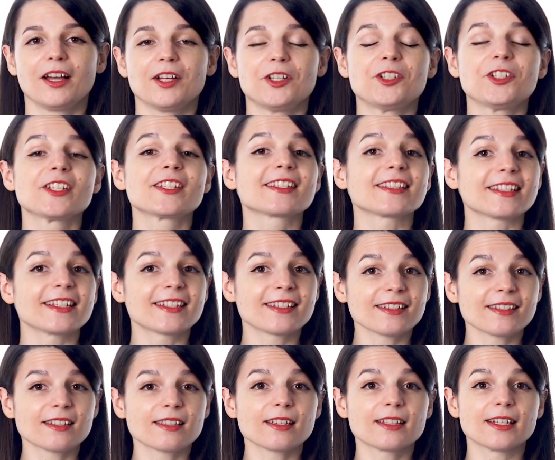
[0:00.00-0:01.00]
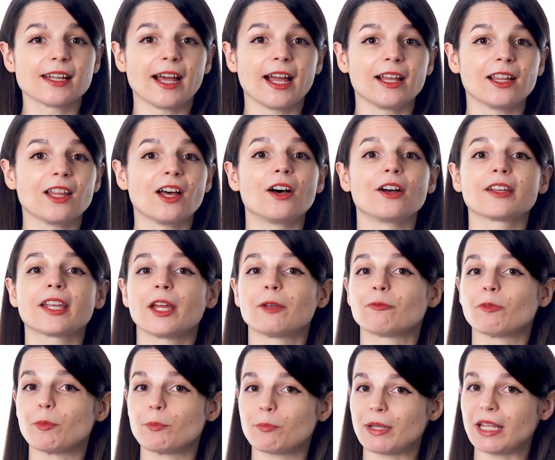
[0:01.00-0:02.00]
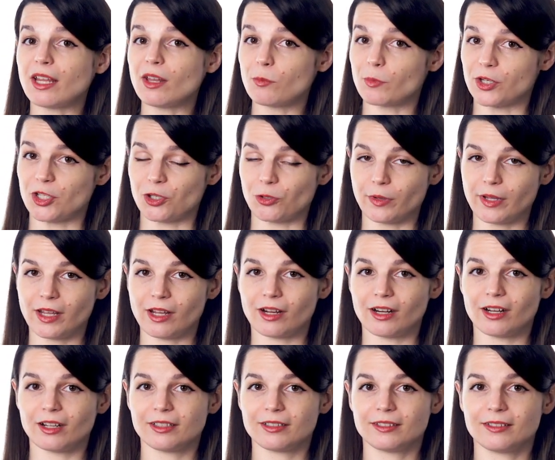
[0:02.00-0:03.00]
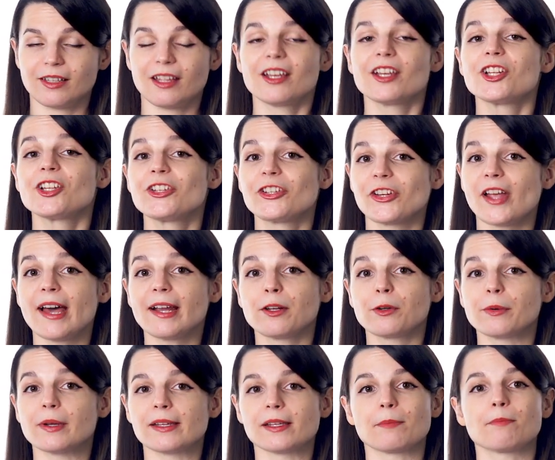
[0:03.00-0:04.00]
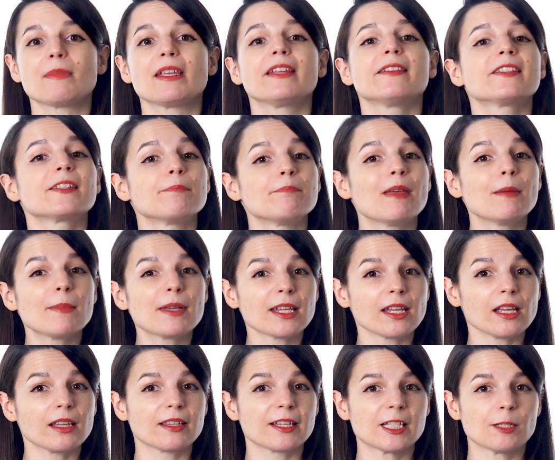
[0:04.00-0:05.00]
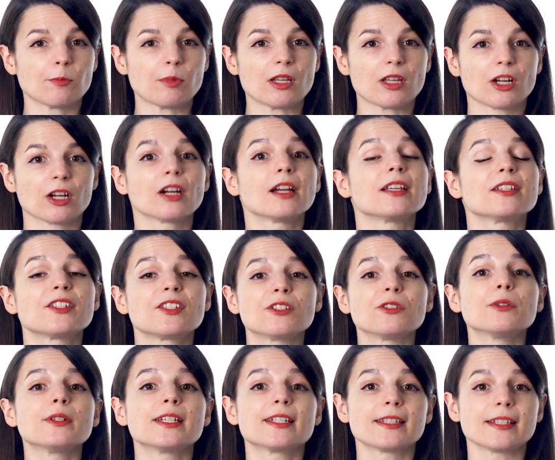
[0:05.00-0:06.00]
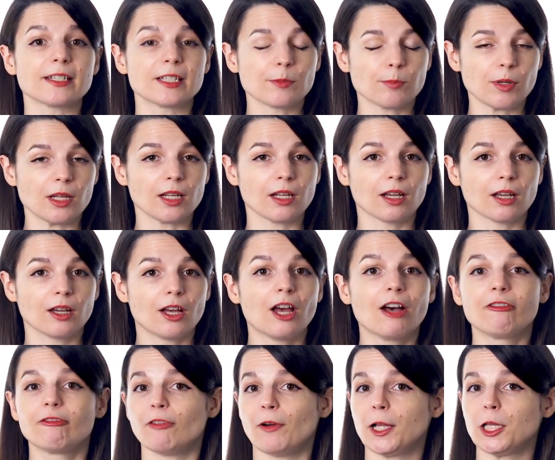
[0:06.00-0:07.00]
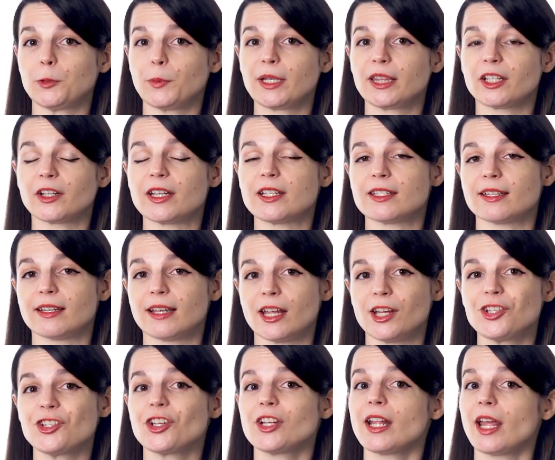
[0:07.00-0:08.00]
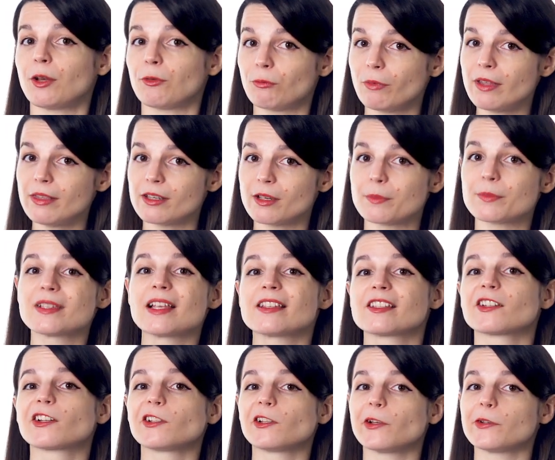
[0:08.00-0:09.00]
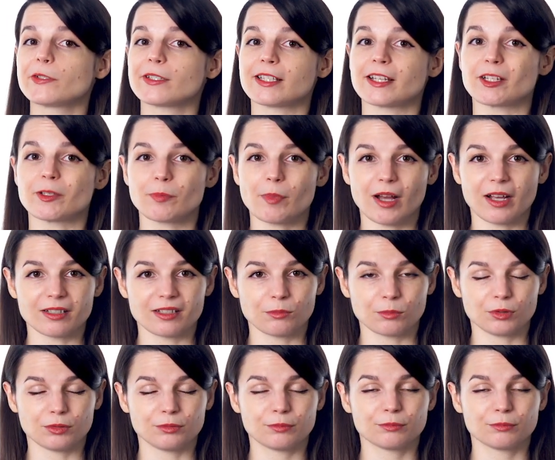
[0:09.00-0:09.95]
Just listen to the dialogue and repeat what you hear. Shadowing means mimicking the speaker as soon as they speak, following their intonation and rhythms as closely as possible.